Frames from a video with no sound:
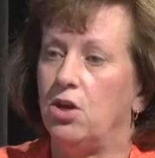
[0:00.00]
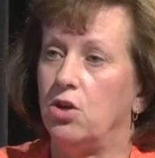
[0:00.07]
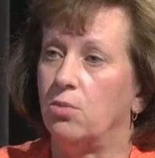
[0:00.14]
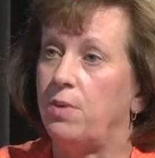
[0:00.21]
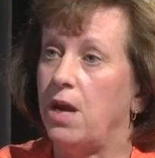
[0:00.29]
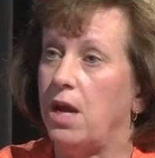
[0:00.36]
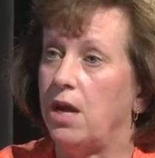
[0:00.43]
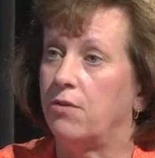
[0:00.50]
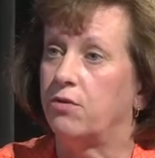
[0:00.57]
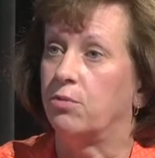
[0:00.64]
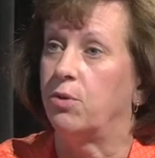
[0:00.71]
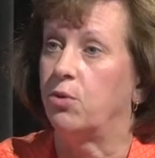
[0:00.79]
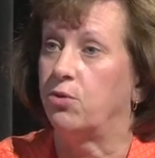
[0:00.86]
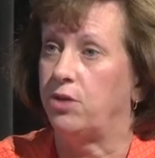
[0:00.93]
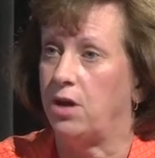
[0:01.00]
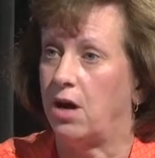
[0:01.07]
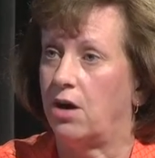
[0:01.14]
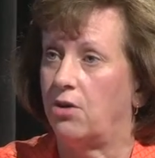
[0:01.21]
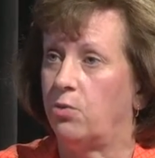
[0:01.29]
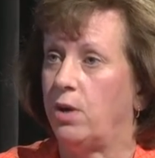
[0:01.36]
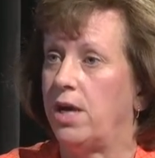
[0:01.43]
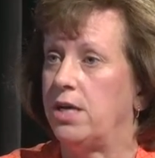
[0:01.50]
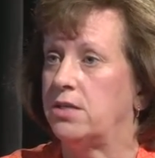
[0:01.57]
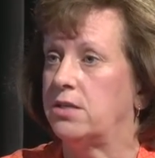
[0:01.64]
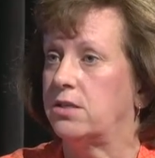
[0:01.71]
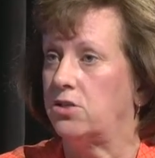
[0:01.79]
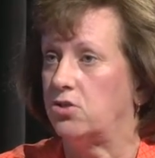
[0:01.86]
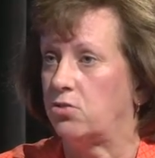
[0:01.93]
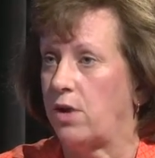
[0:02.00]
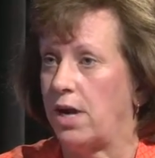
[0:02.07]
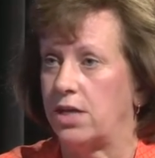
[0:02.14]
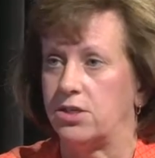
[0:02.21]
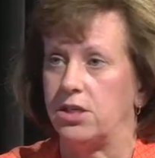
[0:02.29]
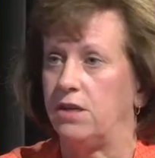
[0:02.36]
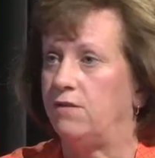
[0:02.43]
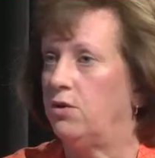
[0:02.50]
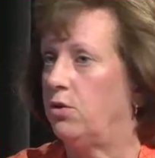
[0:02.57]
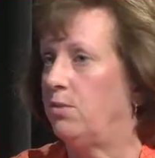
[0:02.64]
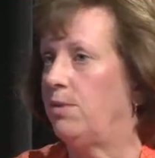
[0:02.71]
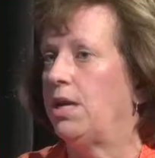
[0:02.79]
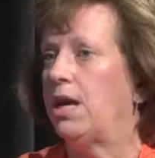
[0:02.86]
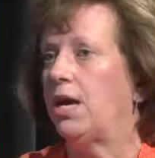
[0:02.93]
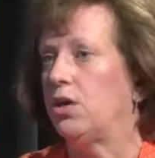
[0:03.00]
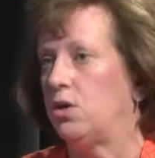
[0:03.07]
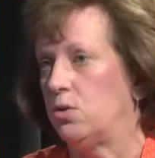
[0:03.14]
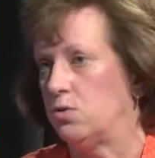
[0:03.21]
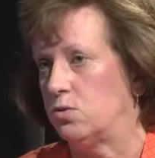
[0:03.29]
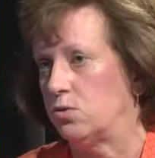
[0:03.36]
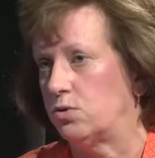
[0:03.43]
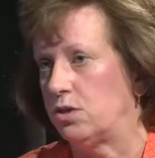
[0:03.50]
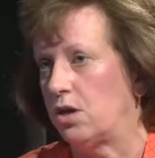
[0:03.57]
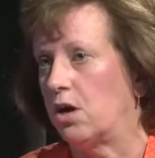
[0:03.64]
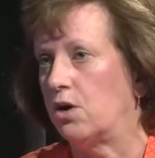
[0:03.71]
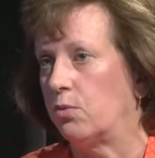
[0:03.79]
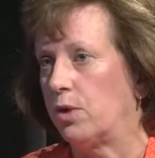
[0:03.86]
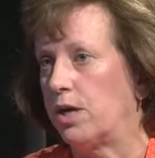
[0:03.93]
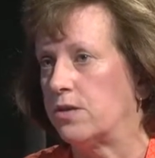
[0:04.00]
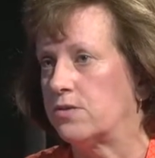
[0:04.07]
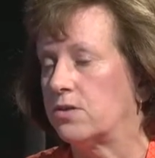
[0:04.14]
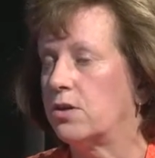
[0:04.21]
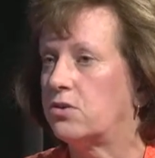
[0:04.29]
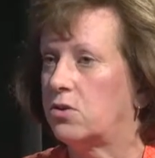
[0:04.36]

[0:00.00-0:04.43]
you're paying for both yard waste and trash, even though you may not use yard waste.